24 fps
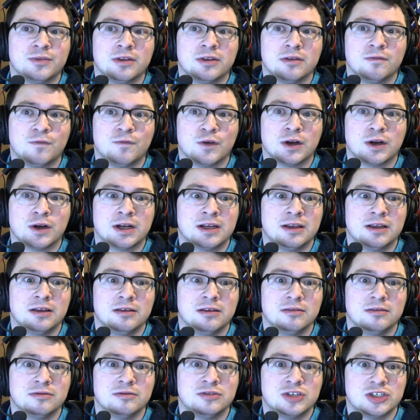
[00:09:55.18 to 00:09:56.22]
for
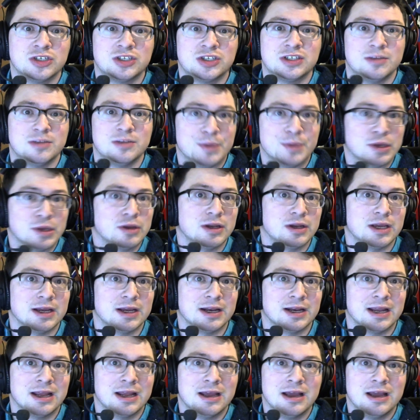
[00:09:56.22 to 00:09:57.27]
just stability
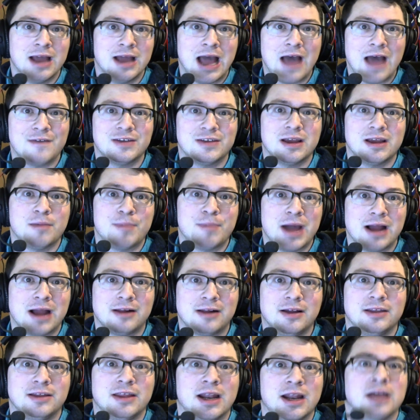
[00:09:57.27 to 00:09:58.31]
and having a
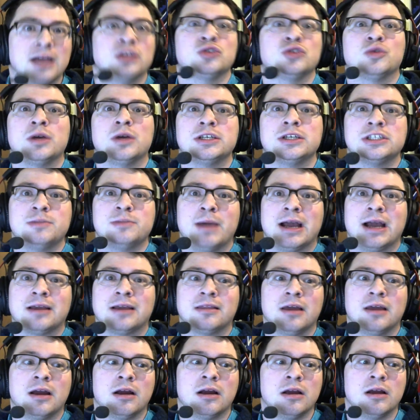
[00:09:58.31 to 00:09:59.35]
backline that I trust back
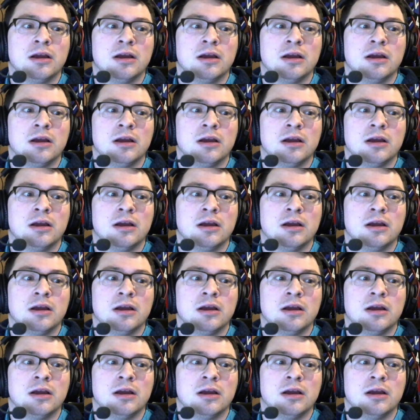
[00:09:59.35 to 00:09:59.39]
there.